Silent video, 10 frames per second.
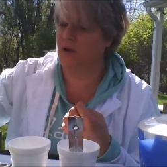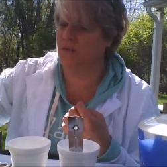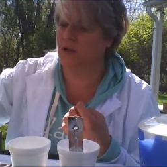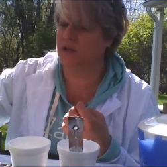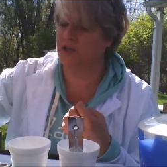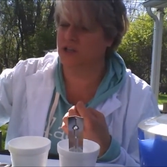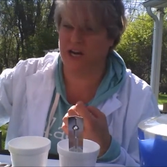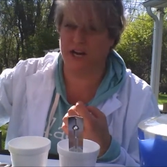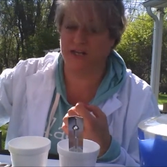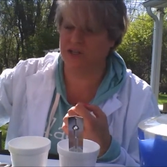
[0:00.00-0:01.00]

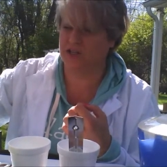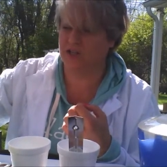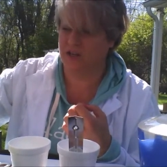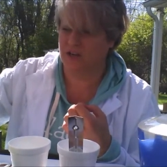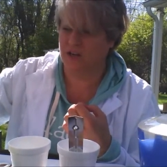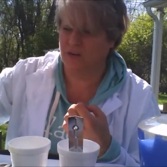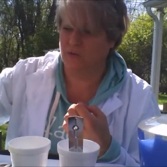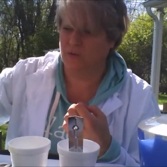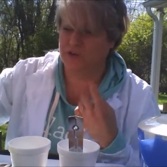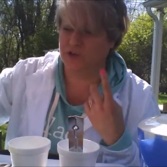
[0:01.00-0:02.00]
change
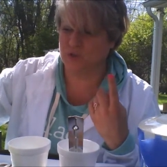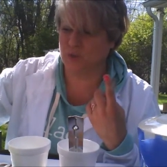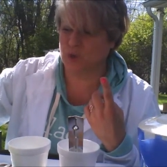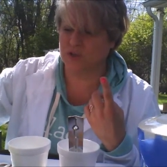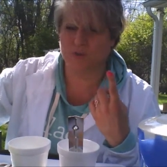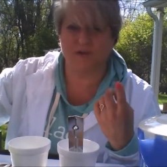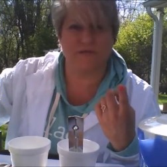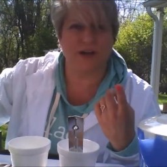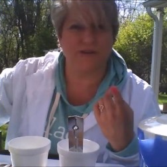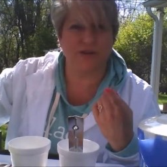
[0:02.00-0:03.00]
with 2 bolts was
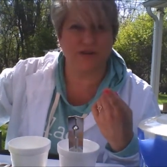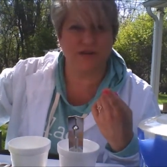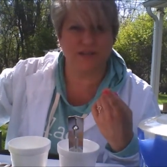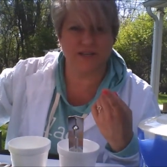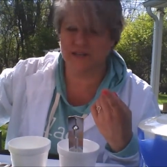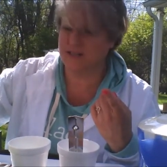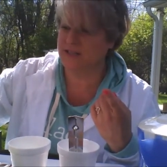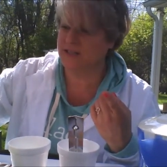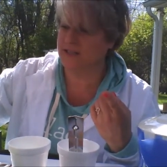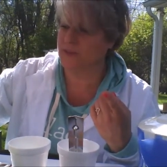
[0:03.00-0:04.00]
5 degrees
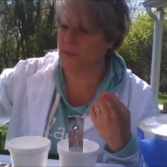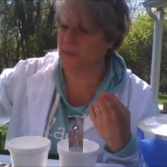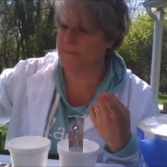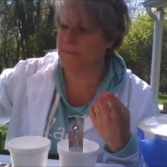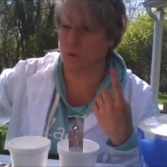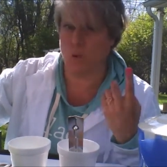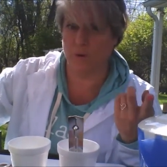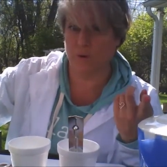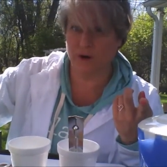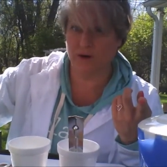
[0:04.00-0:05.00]
Celsius
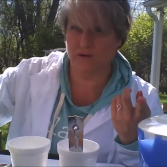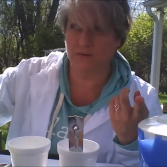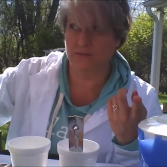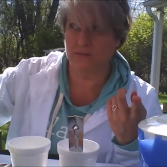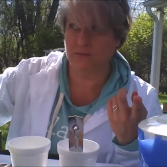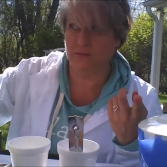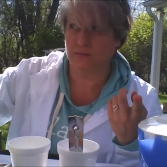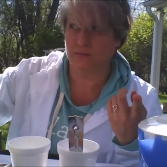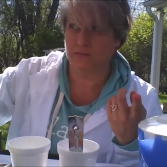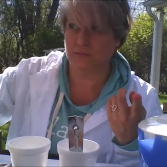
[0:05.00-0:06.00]
warmer,
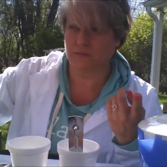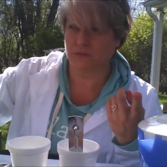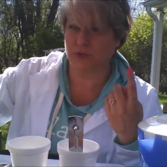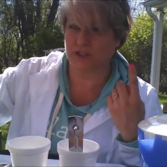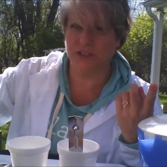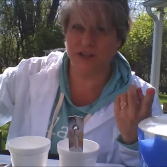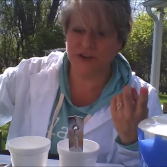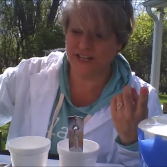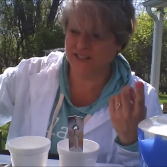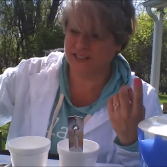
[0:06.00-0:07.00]
or
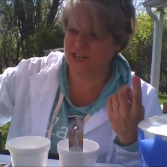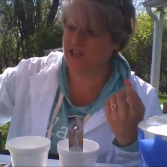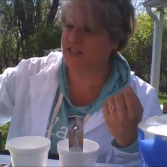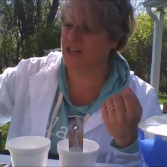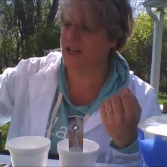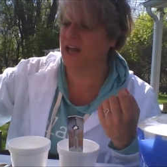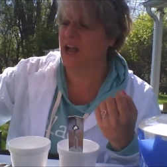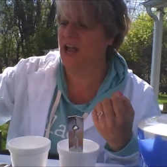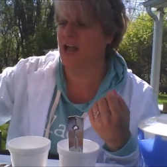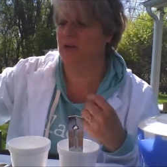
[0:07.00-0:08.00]
increased, I should say,
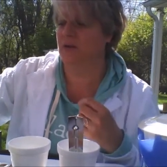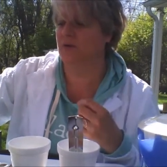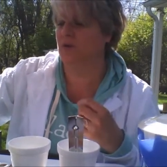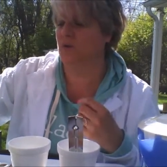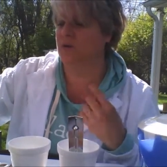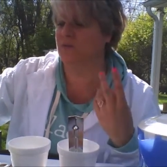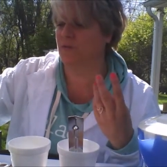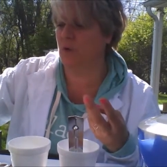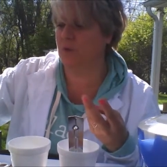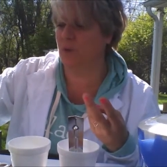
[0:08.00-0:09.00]
and with
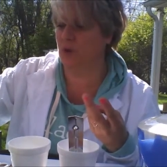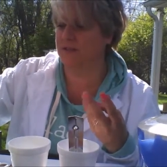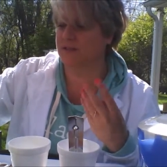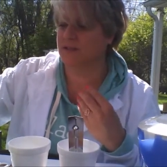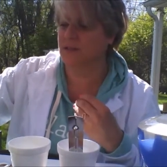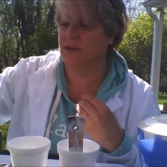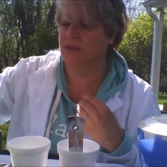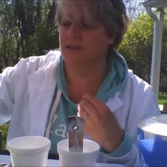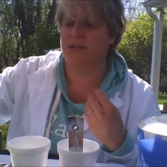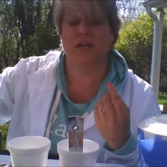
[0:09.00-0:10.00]
4 bolts,
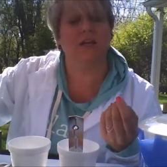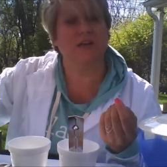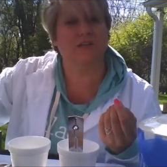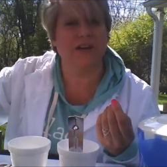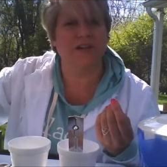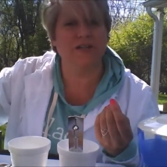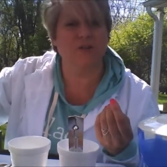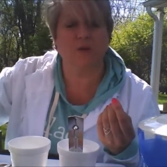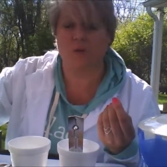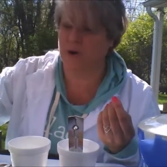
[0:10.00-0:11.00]
the increase
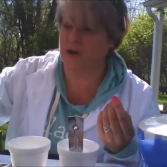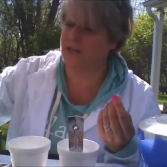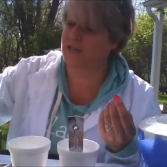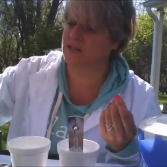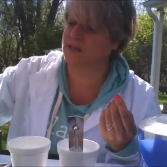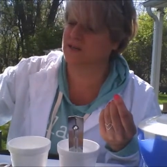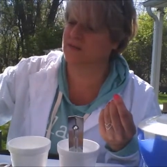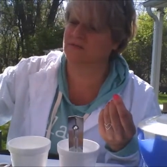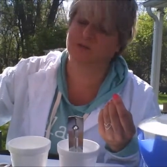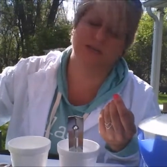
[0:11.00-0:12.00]
went
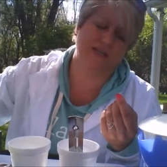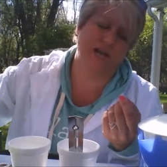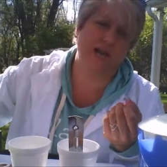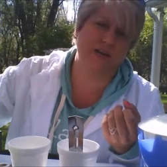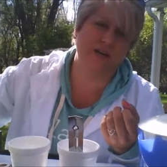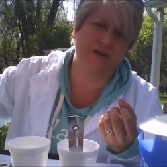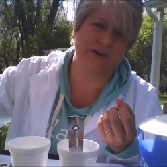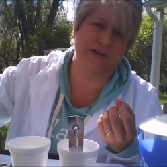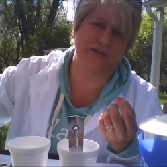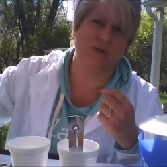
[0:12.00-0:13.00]
to 9
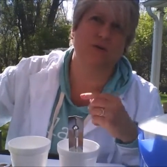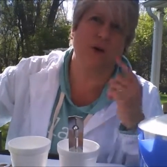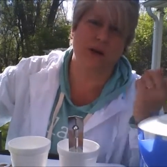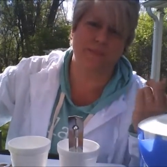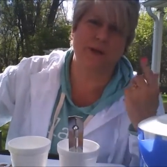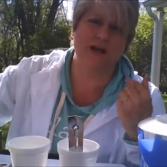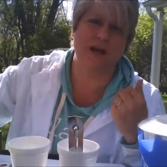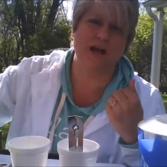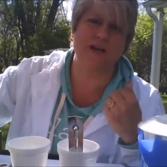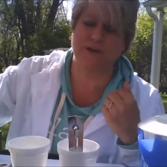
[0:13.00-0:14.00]
degrees, or went up by
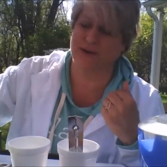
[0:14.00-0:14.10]
9 degrees